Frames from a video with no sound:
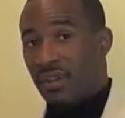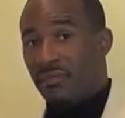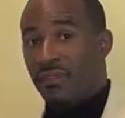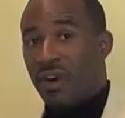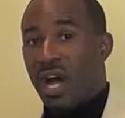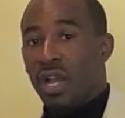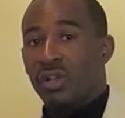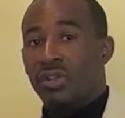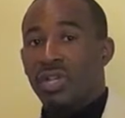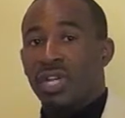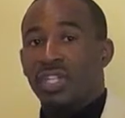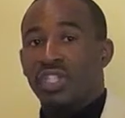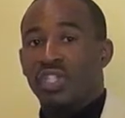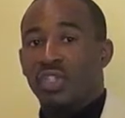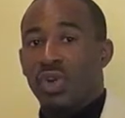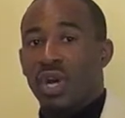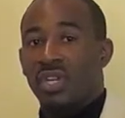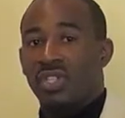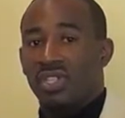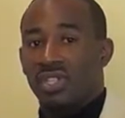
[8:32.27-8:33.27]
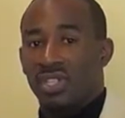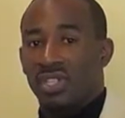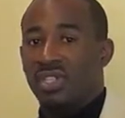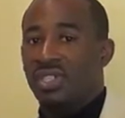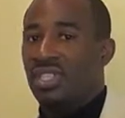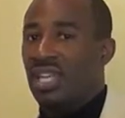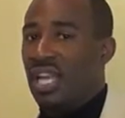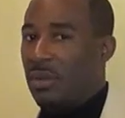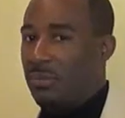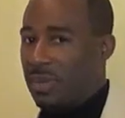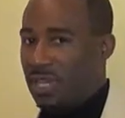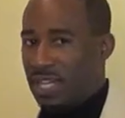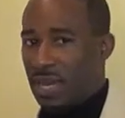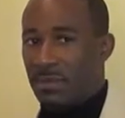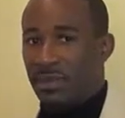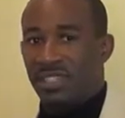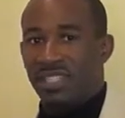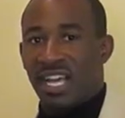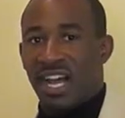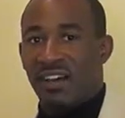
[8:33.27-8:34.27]
Follow the instructions and
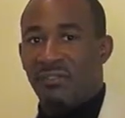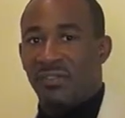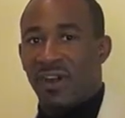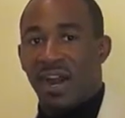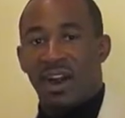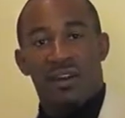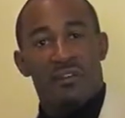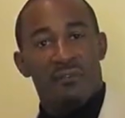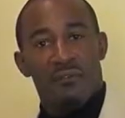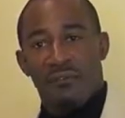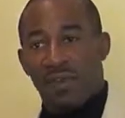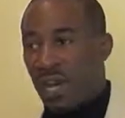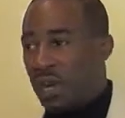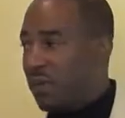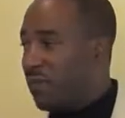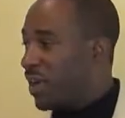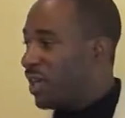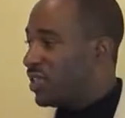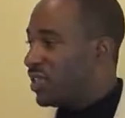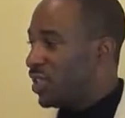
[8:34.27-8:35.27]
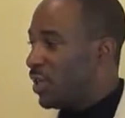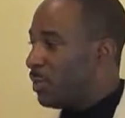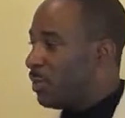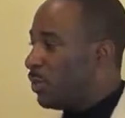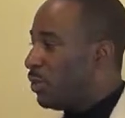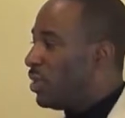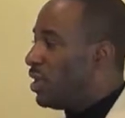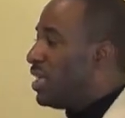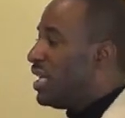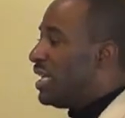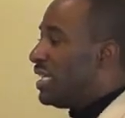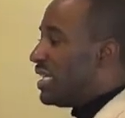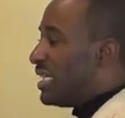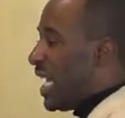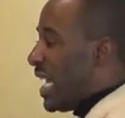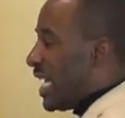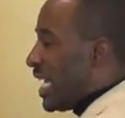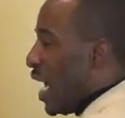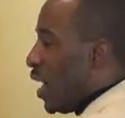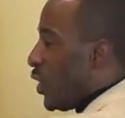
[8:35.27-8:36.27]
become a Sapphire. Very, very simple.
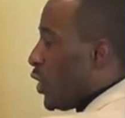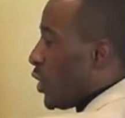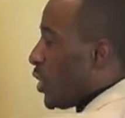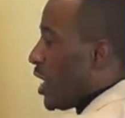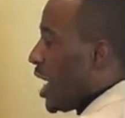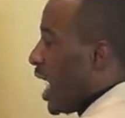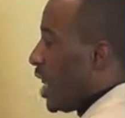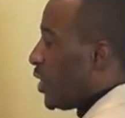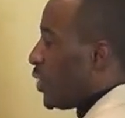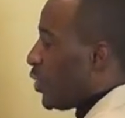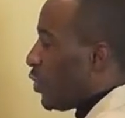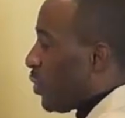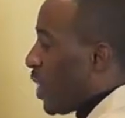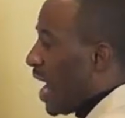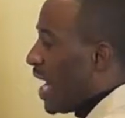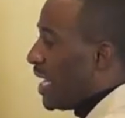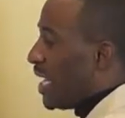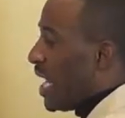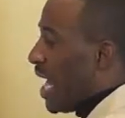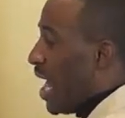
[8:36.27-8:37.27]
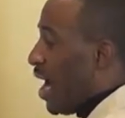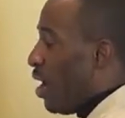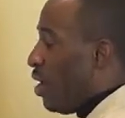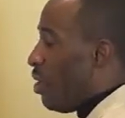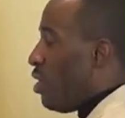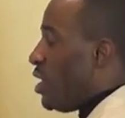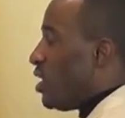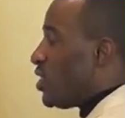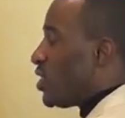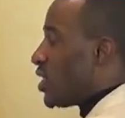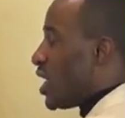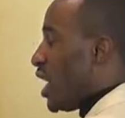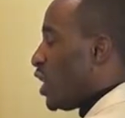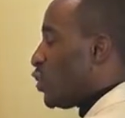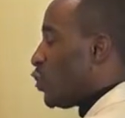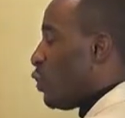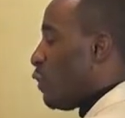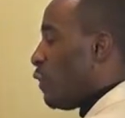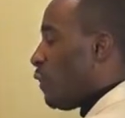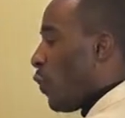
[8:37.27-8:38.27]
Take out your calendar right now.
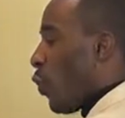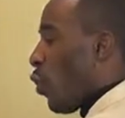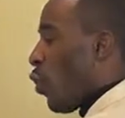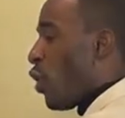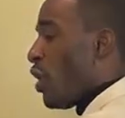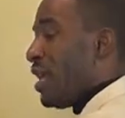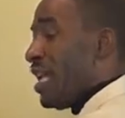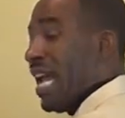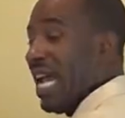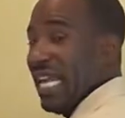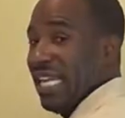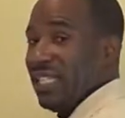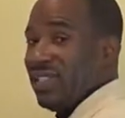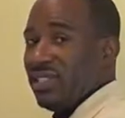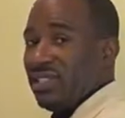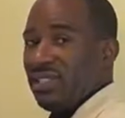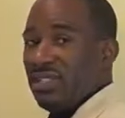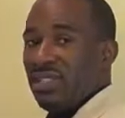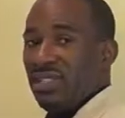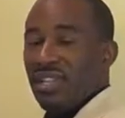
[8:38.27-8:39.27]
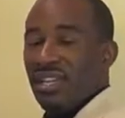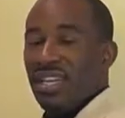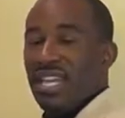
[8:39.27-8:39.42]
Schedule 4 dates.